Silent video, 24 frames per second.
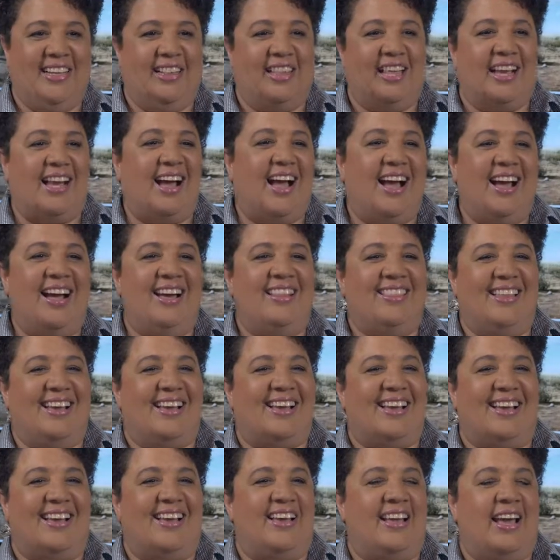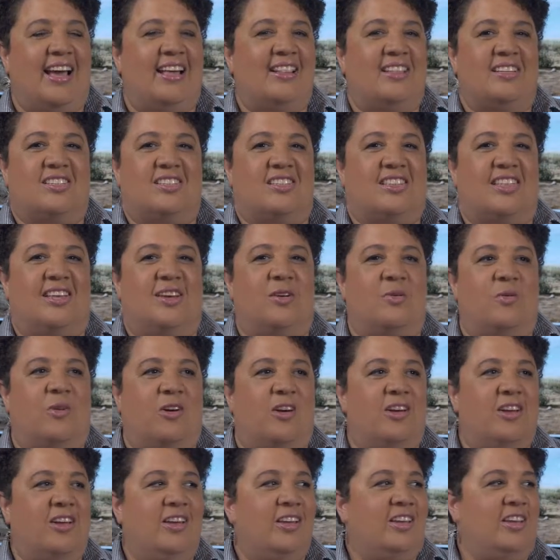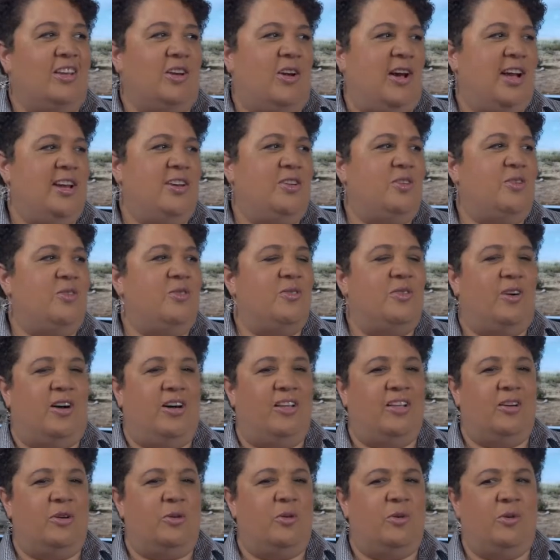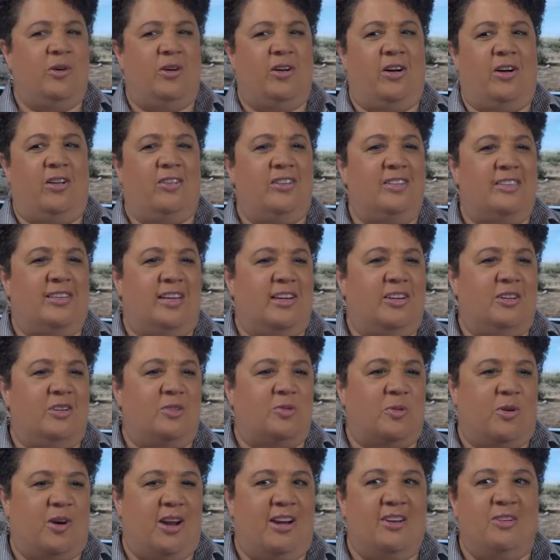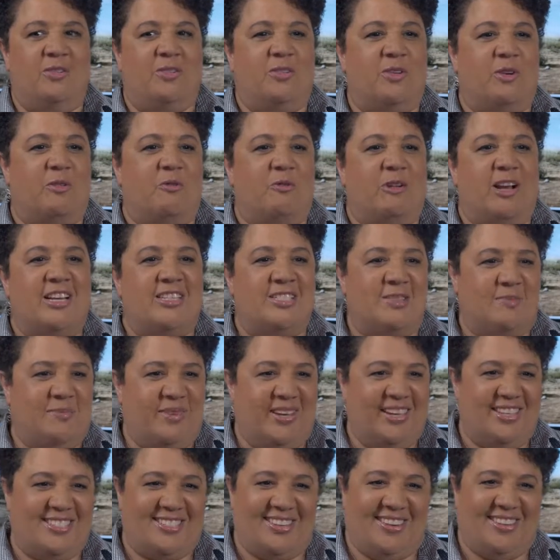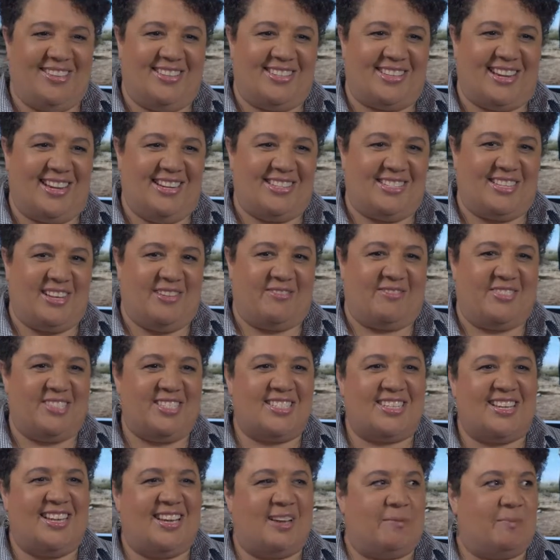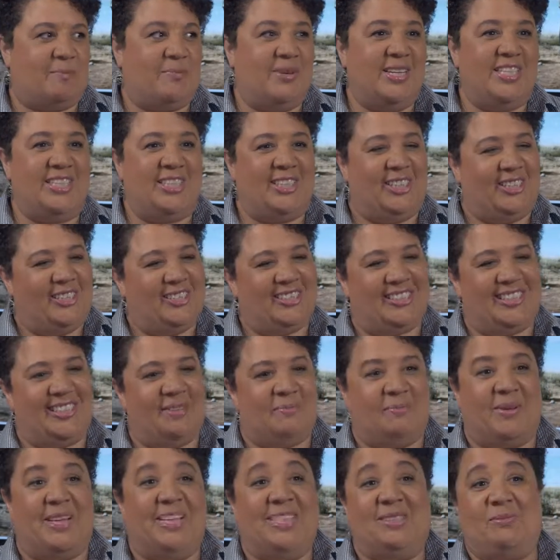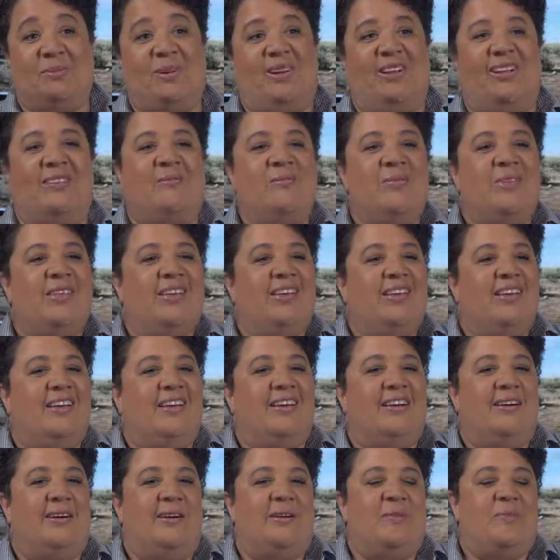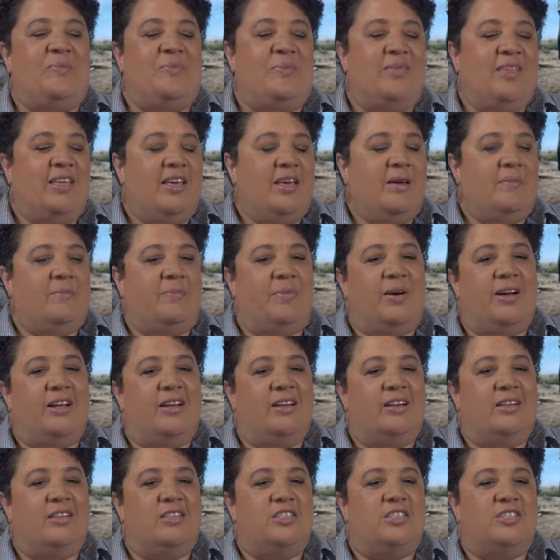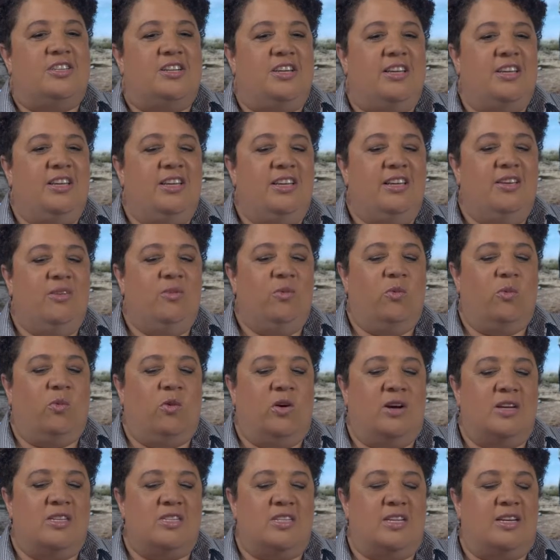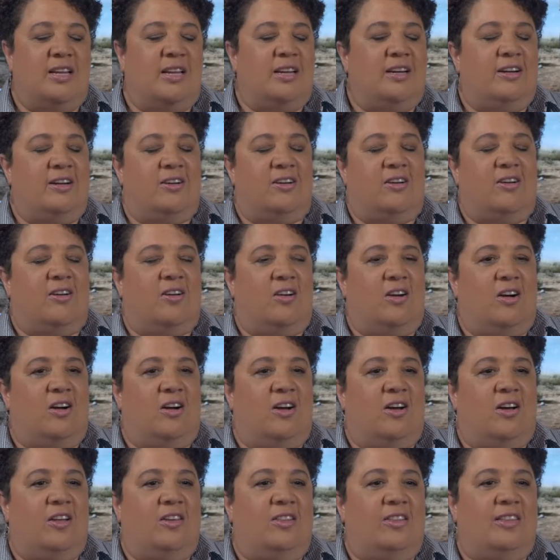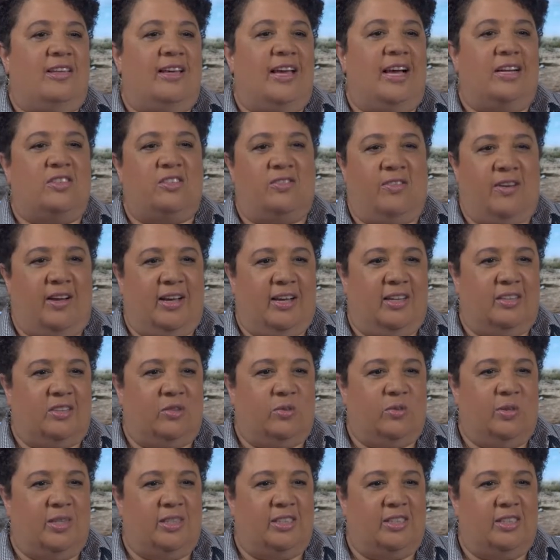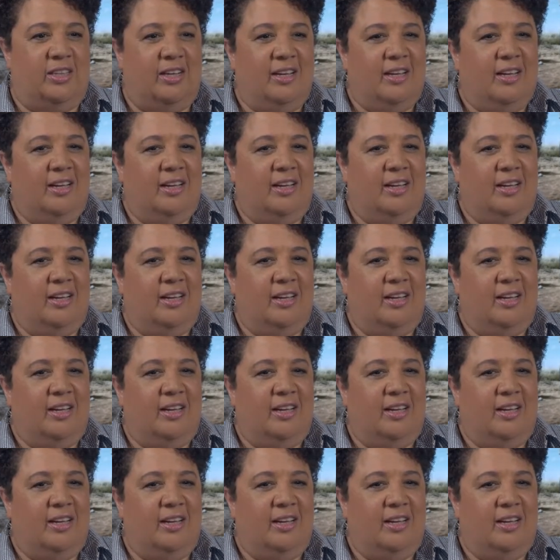like i like had this thing where you know i knew all who all these editors were i knew their resumes all this kind of stuff just like pitchers in baseball um, but she was an editor on the x files which